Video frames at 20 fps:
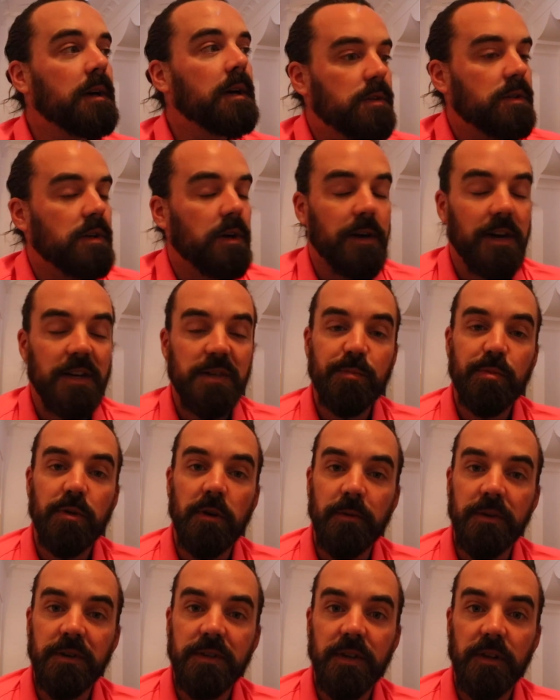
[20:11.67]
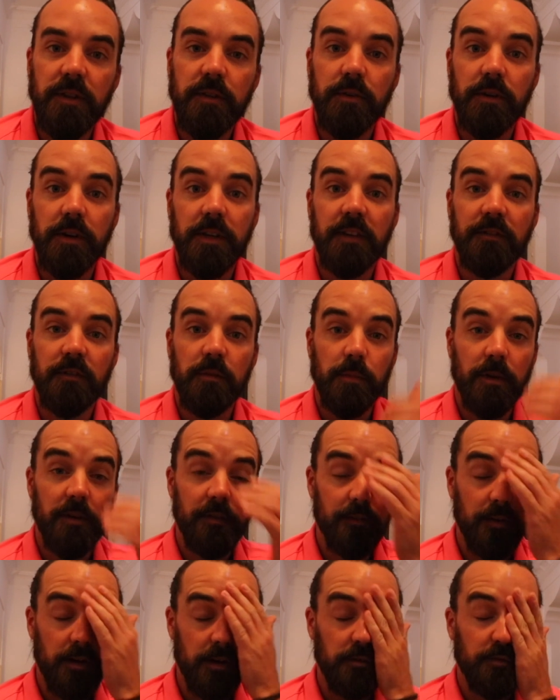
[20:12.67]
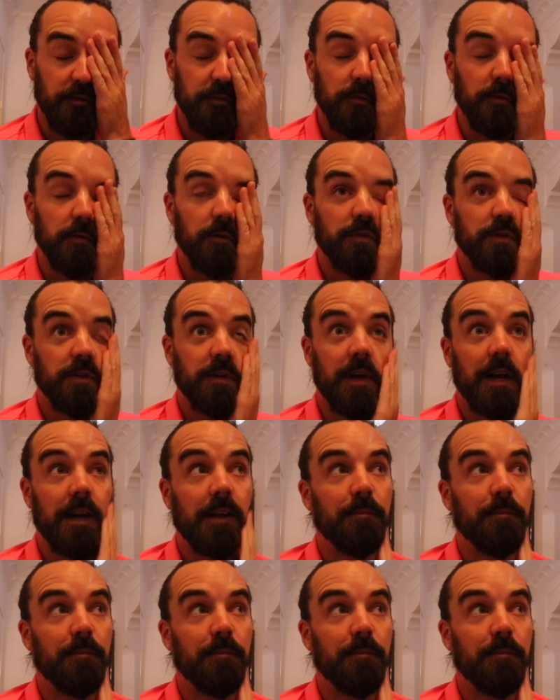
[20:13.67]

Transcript: So as promised, I thought I'd give you my final thoughts on